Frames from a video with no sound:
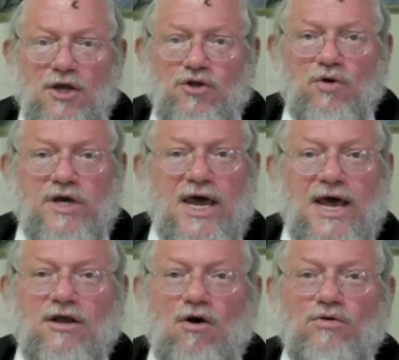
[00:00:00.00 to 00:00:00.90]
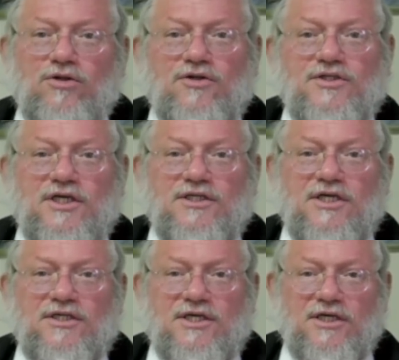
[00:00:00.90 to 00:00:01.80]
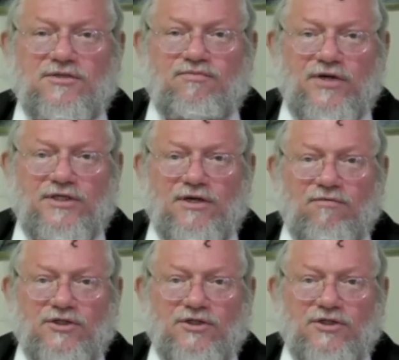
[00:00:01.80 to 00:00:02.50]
You can't go into 66th precinct,